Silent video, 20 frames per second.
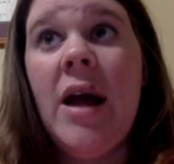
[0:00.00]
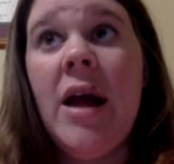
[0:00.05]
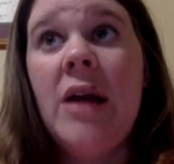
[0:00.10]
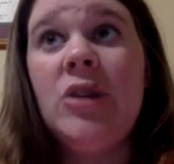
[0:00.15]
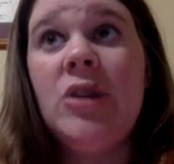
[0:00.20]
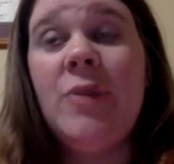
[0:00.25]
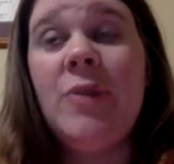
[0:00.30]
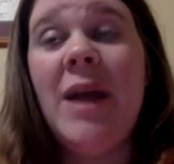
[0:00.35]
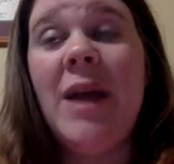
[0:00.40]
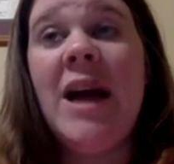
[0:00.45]

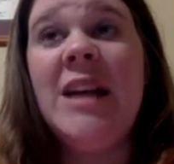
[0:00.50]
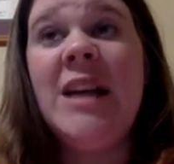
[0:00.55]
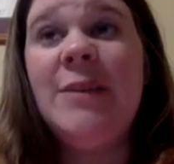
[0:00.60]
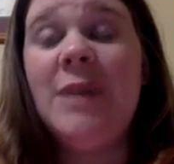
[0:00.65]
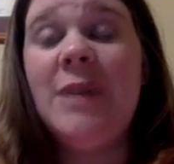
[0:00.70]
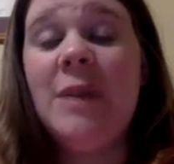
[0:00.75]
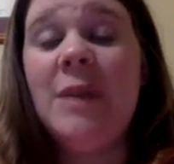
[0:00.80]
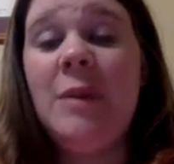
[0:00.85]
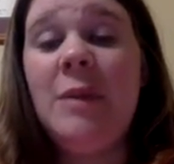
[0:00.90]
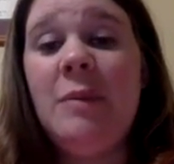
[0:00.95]
so my
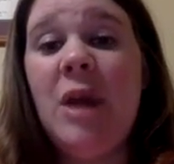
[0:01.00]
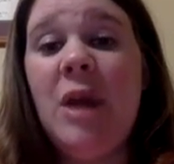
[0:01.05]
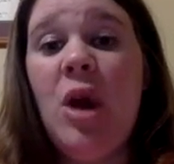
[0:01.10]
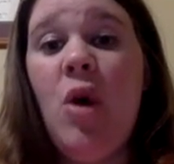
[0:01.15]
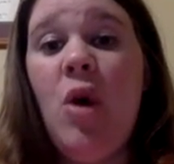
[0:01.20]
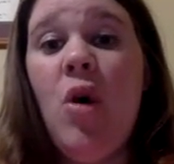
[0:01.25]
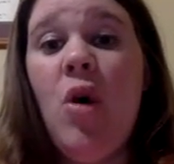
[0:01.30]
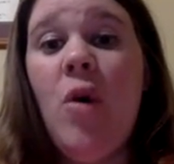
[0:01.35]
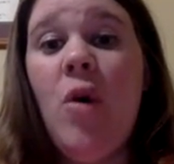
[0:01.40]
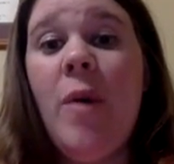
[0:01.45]
husband can meet me at
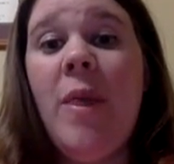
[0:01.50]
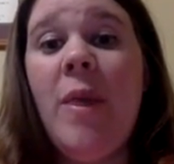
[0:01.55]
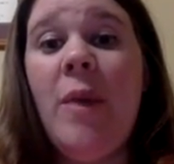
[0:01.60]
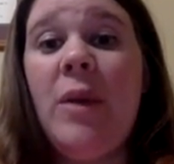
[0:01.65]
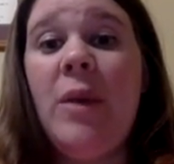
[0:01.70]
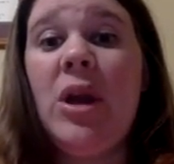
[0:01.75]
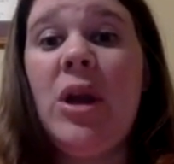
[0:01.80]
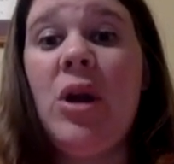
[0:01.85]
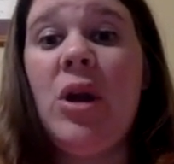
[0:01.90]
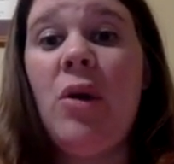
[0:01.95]
home and
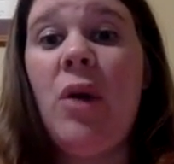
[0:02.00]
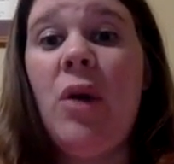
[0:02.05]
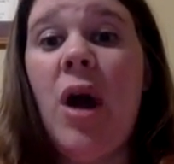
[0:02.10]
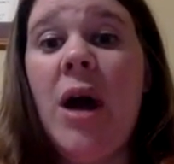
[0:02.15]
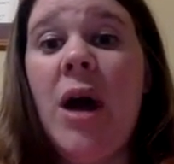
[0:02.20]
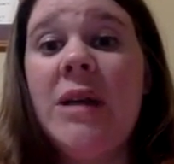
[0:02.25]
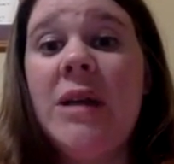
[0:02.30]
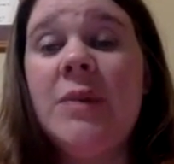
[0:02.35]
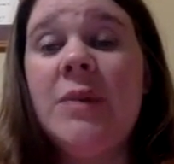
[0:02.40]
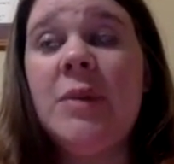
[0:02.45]
then we can go to the
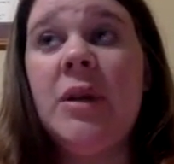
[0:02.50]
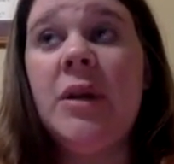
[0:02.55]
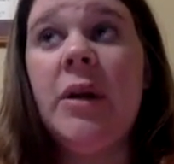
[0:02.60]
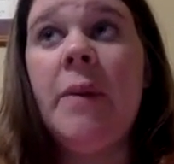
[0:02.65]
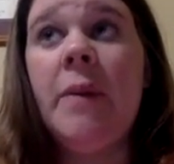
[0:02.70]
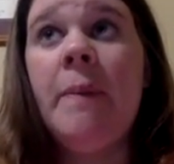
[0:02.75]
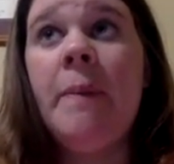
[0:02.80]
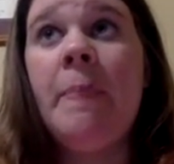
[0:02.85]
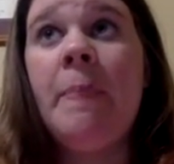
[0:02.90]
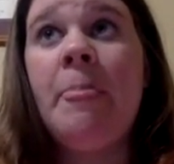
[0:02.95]

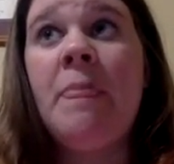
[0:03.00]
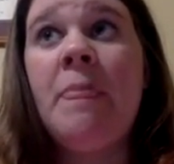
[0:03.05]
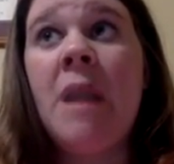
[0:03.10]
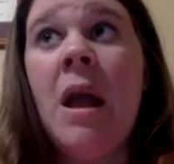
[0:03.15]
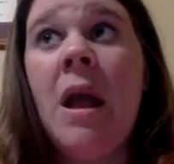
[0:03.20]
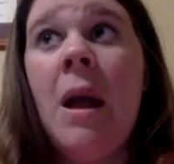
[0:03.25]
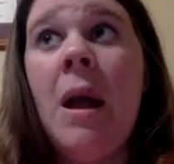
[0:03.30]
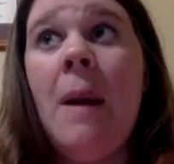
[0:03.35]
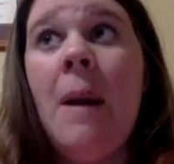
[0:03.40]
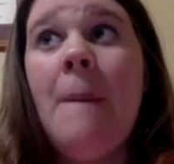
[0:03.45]
hospital.
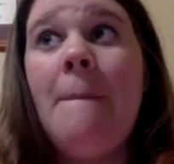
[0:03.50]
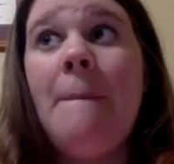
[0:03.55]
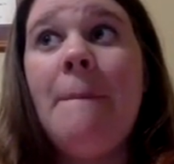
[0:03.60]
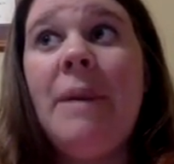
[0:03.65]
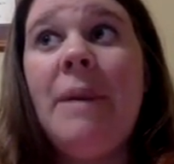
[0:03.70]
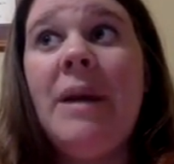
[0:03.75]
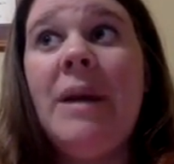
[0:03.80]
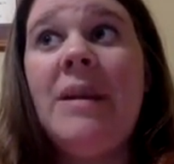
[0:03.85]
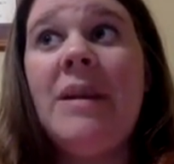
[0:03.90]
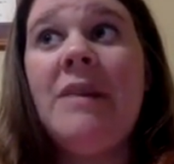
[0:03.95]

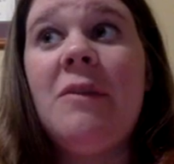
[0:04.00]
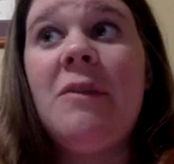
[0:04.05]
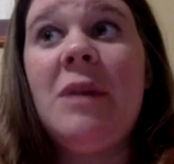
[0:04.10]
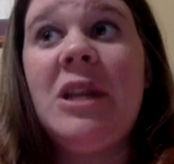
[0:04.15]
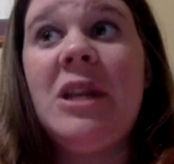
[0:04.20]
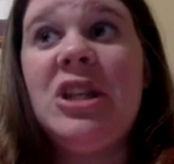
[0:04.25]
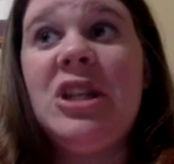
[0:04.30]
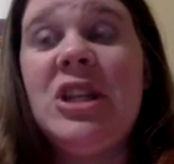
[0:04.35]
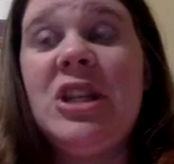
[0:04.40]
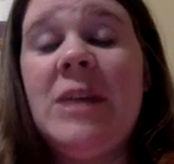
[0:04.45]
But
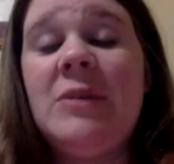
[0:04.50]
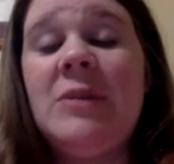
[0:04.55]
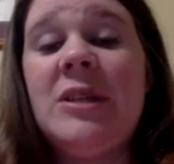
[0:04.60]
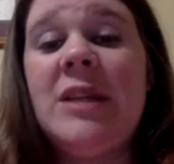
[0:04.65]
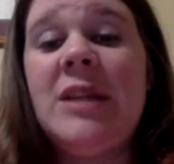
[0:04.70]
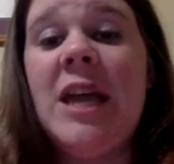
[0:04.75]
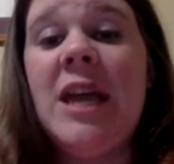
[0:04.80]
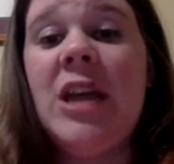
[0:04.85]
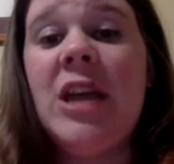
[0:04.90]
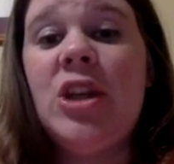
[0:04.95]
everybody just keeps
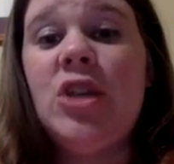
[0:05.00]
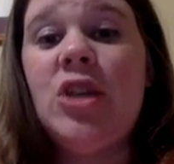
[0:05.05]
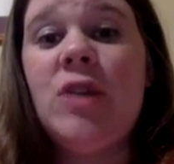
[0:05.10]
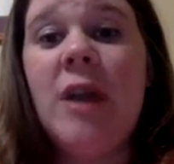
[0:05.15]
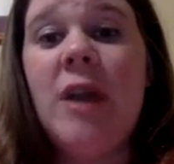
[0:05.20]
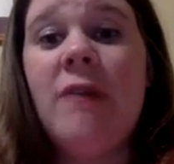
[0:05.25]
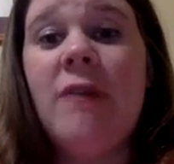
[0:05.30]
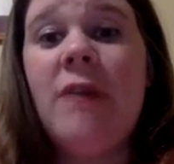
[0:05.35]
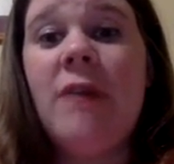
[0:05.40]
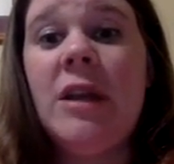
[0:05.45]
on saying just
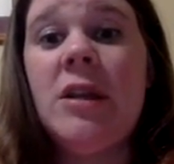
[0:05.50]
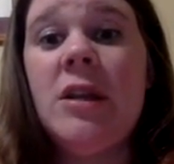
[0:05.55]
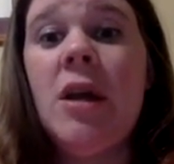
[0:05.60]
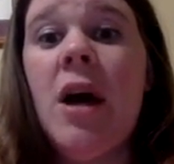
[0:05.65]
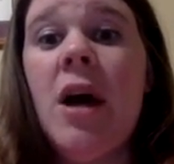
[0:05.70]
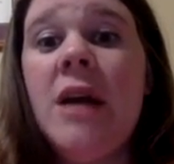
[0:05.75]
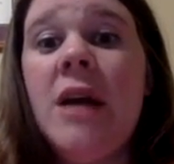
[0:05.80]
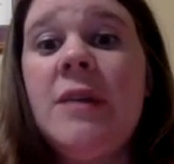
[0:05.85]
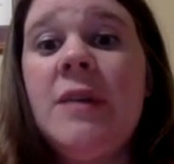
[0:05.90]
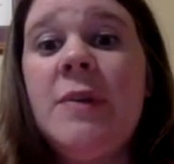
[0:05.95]
drive right to the
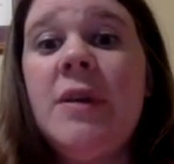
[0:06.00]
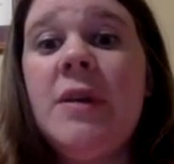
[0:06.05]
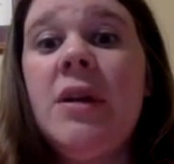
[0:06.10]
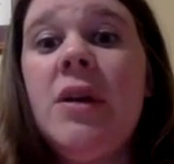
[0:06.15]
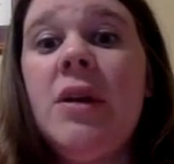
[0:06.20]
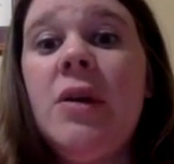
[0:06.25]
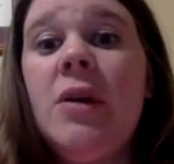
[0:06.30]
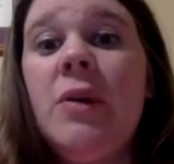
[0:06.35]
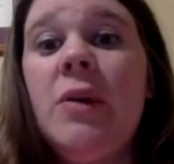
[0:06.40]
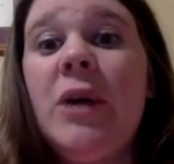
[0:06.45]

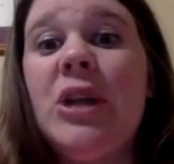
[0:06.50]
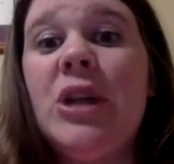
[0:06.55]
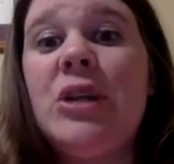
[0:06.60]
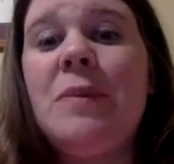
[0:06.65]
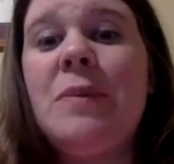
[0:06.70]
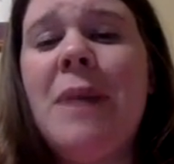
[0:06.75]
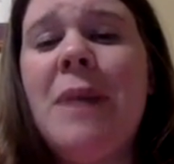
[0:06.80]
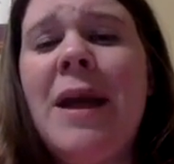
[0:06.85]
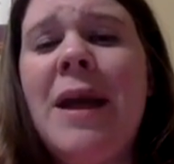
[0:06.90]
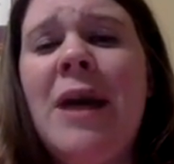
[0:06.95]
hospital,
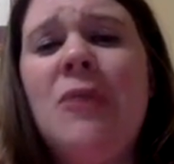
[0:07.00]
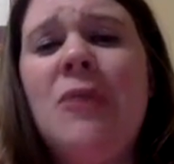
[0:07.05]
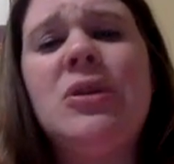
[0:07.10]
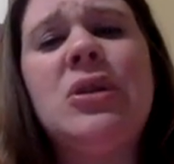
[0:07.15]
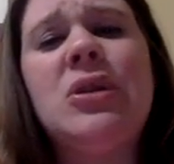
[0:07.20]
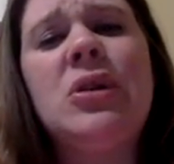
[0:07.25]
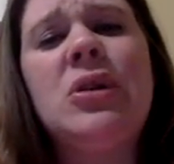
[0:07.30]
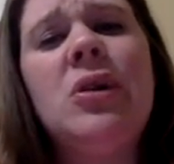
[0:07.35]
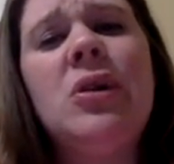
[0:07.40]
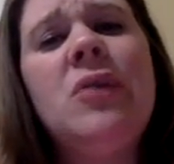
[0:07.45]
which my house
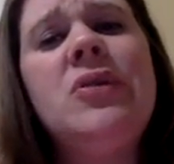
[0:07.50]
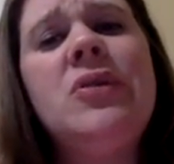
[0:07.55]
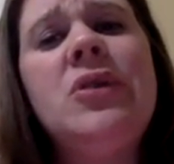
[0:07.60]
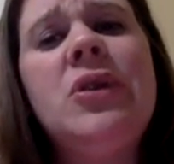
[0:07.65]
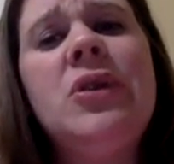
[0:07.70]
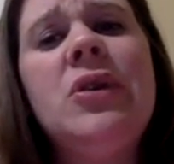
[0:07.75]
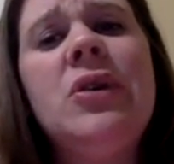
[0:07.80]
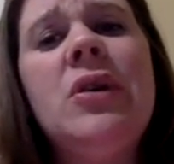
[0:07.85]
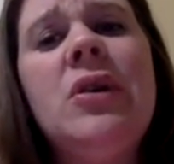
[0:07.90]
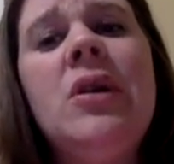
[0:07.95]
is
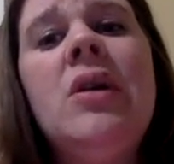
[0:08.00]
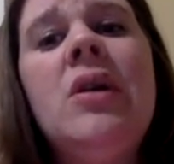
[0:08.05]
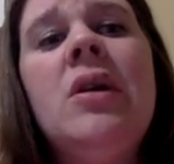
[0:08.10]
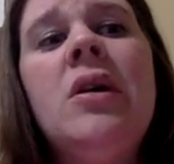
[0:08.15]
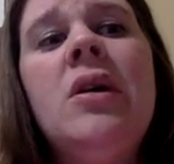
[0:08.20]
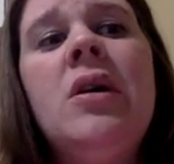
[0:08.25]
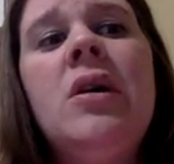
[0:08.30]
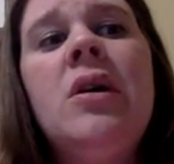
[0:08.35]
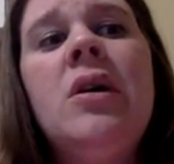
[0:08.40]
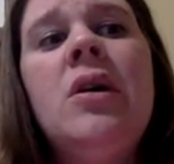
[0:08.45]
closer
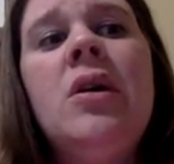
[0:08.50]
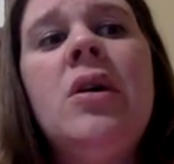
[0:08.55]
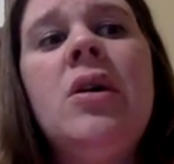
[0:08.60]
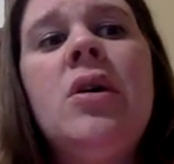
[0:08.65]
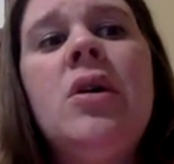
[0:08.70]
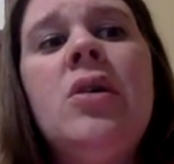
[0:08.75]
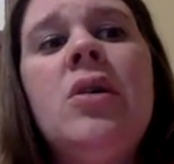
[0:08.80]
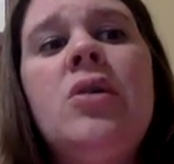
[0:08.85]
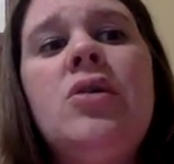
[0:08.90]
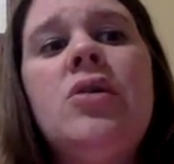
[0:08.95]

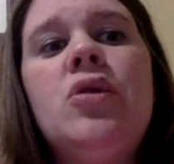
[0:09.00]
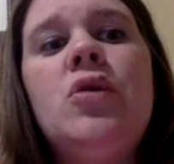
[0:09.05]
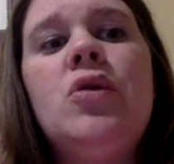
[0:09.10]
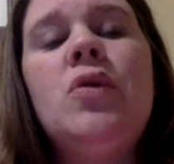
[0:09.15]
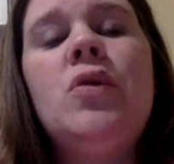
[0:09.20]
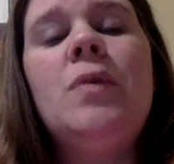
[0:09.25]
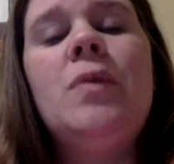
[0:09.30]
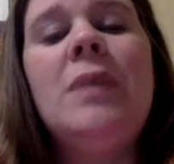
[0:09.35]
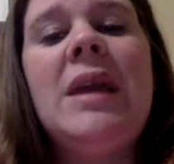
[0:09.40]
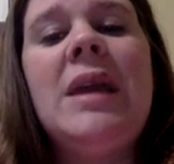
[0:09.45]

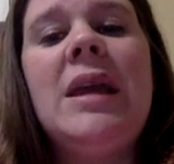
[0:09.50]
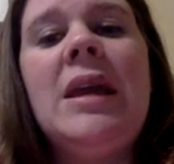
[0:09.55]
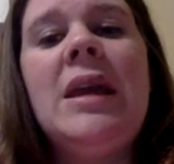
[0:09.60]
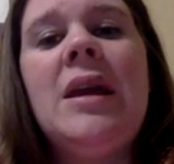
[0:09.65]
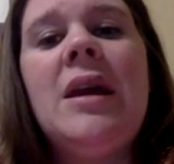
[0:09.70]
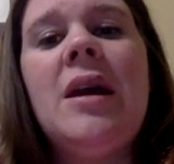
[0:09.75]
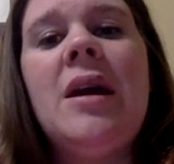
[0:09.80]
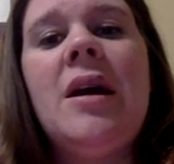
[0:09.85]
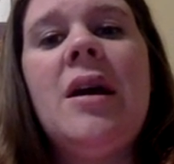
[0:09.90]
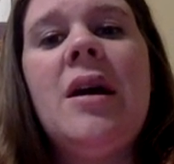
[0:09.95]
to
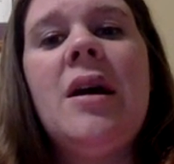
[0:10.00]
me.